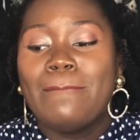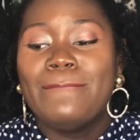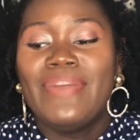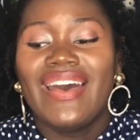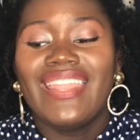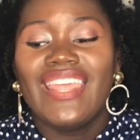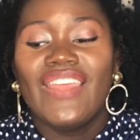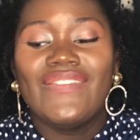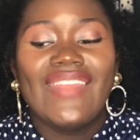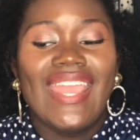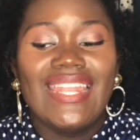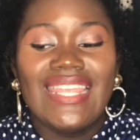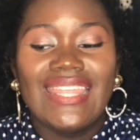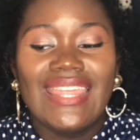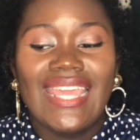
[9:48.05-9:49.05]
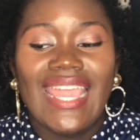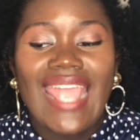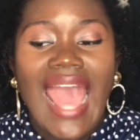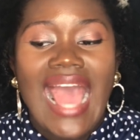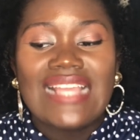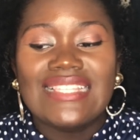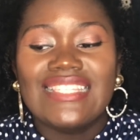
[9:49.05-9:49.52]
But if
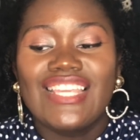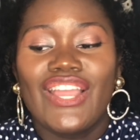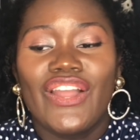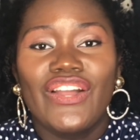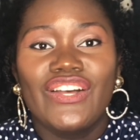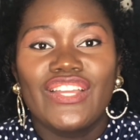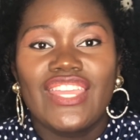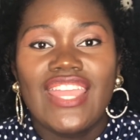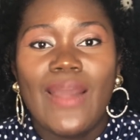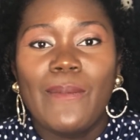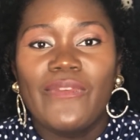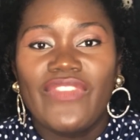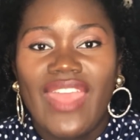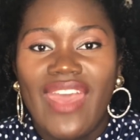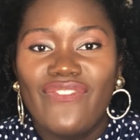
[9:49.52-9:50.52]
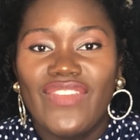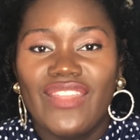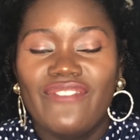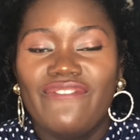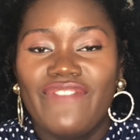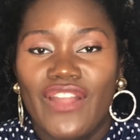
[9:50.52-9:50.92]
anything, I see her hooking up with Kevin